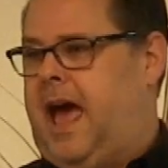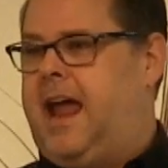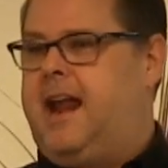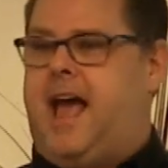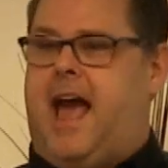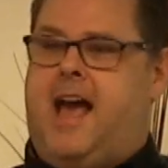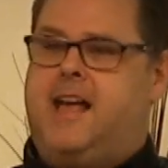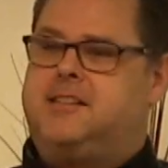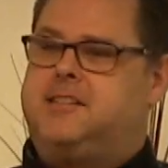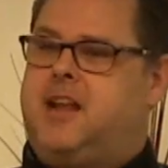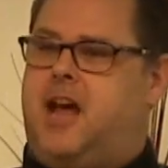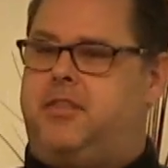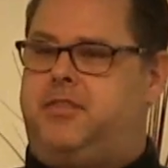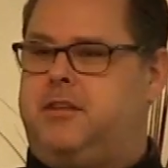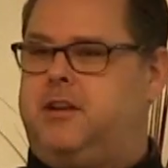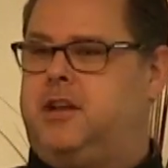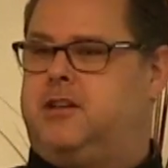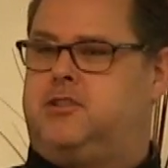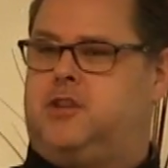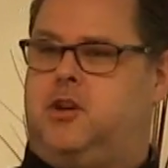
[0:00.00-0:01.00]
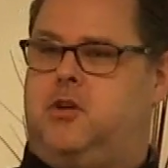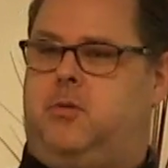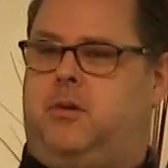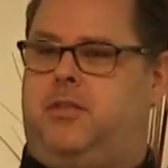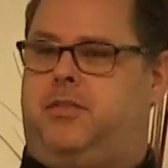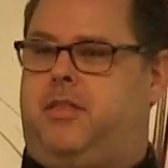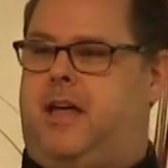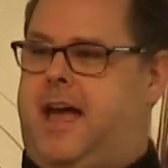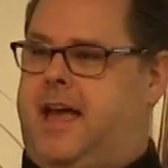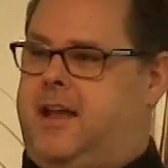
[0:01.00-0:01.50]
And it has nothing to do
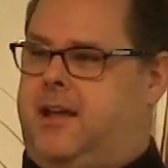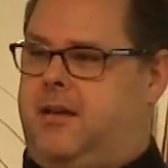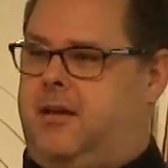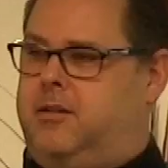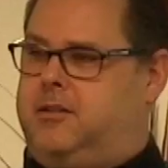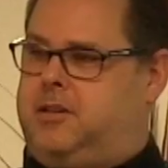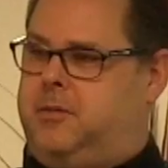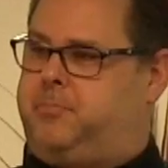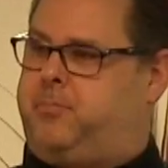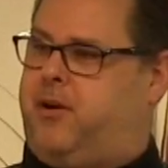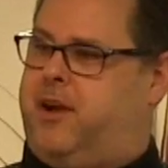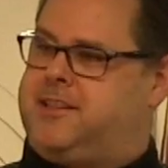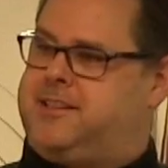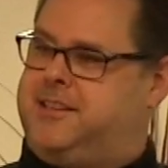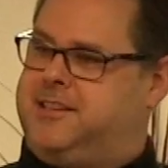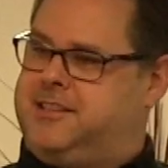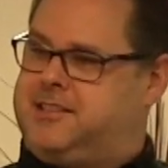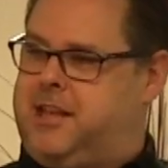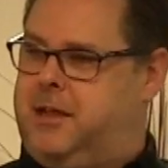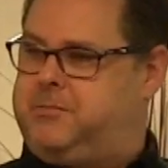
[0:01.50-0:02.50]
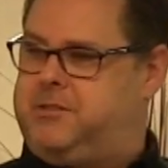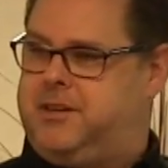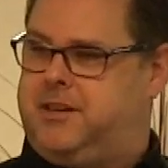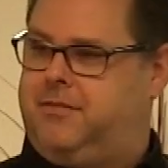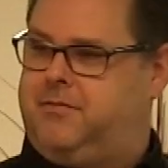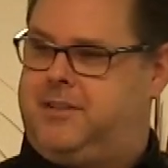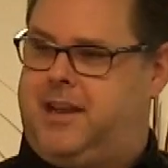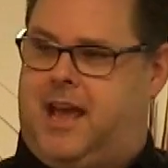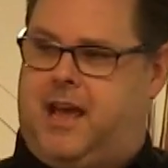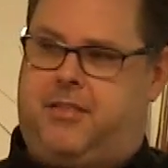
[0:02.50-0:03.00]
with like depressing subject
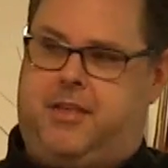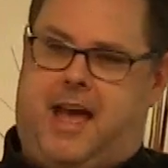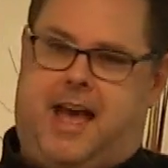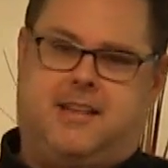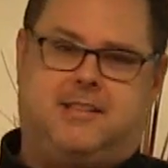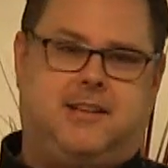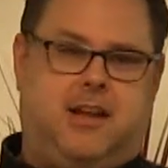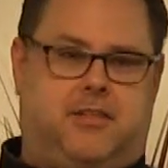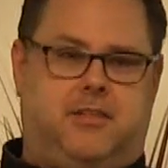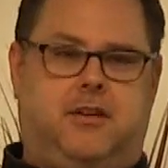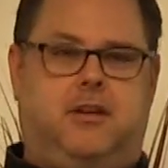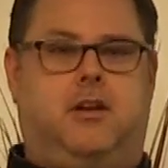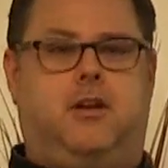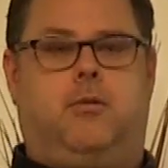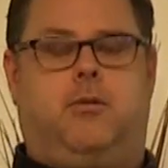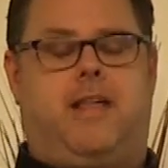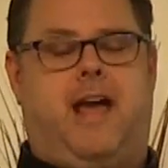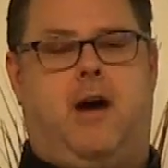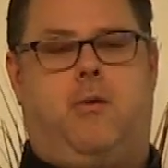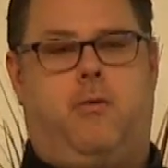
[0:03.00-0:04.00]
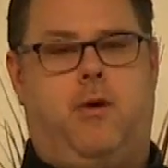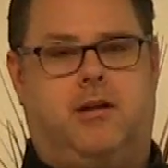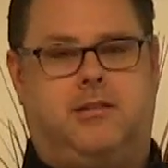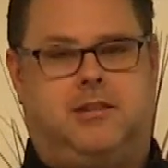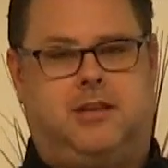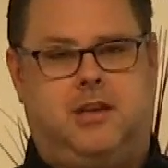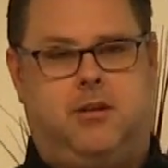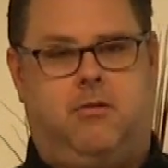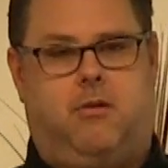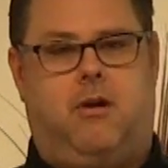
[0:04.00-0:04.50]
of death. It has nothing to do with how
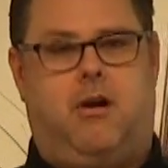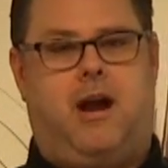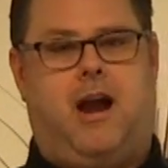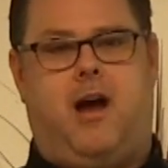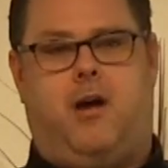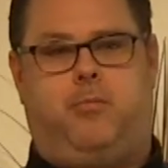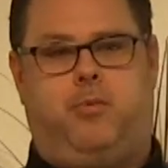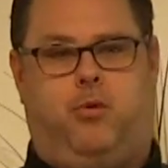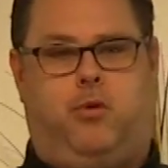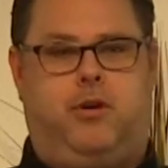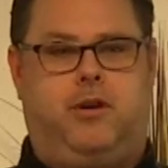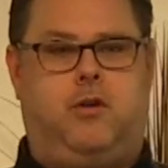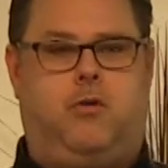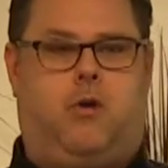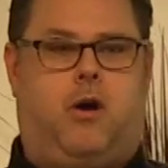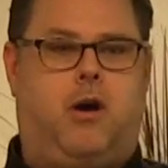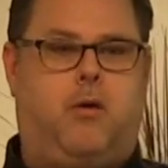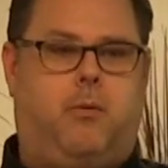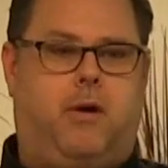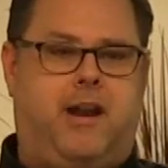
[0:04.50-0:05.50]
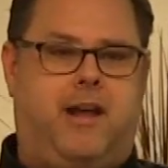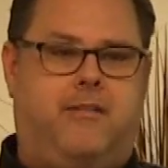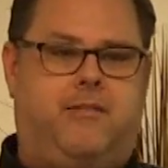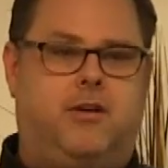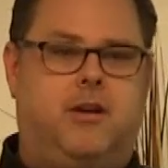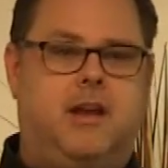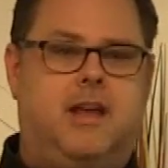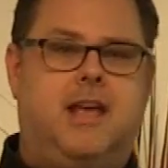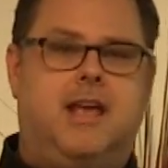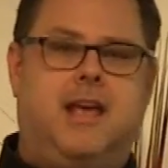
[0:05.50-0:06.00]
wealthy you are, how poor you are,
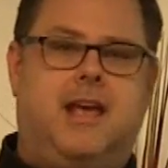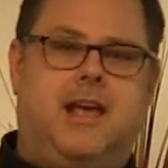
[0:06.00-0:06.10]
whatever.